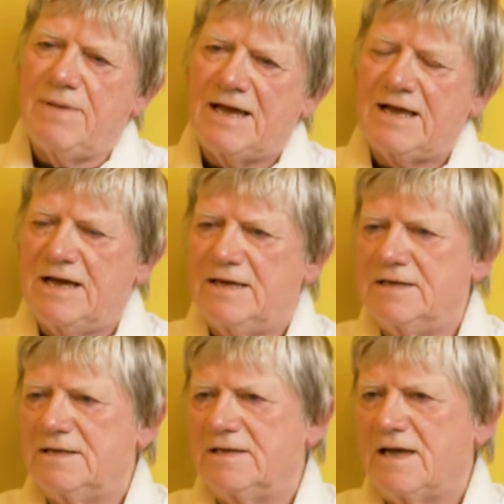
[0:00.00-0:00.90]

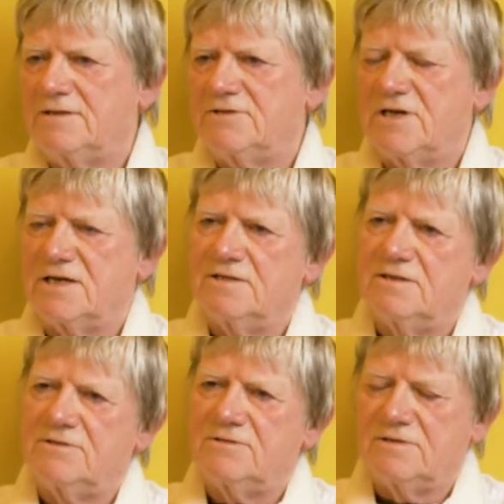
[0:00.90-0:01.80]
backache, he had
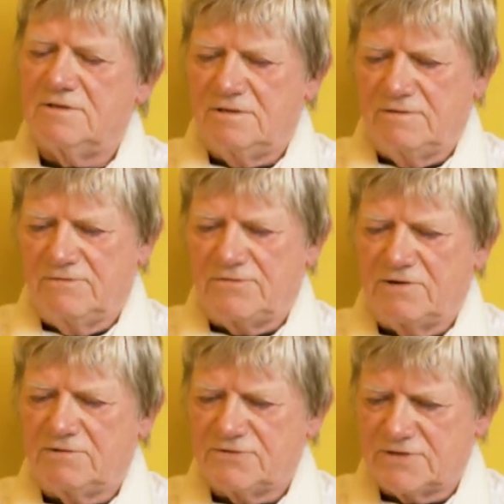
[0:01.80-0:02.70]
sickness, and
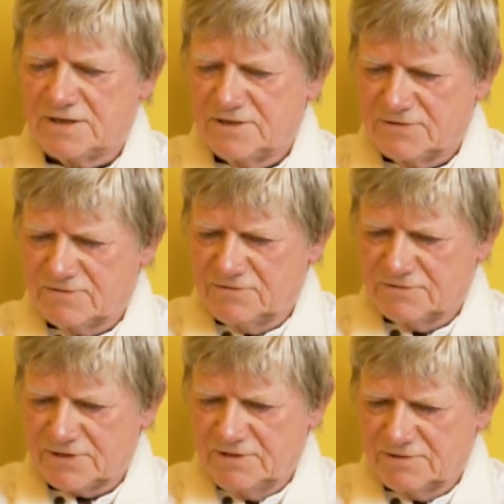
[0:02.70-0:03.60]
final sickness of
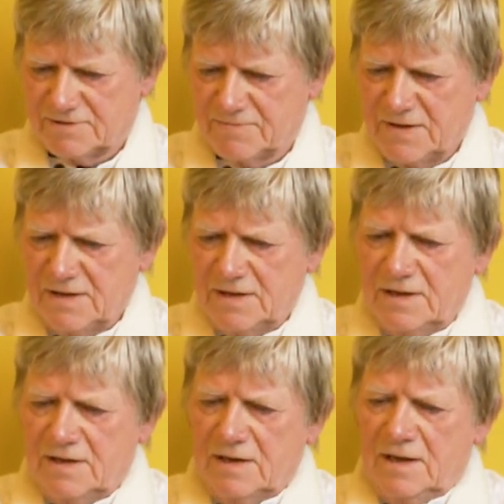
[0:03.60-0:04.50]
course killed him.
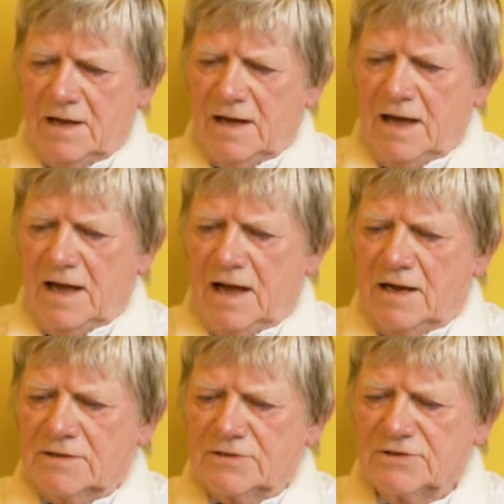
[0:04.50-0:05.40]

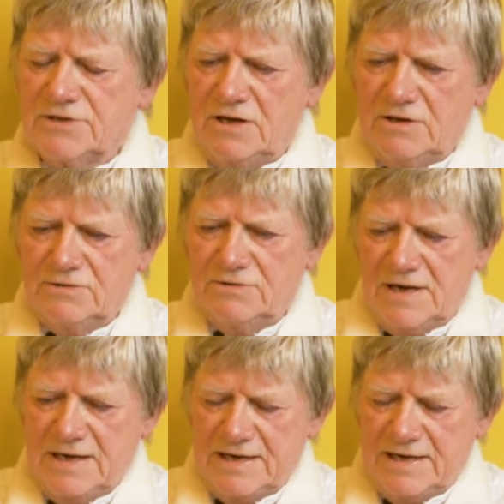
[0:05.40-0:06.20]
So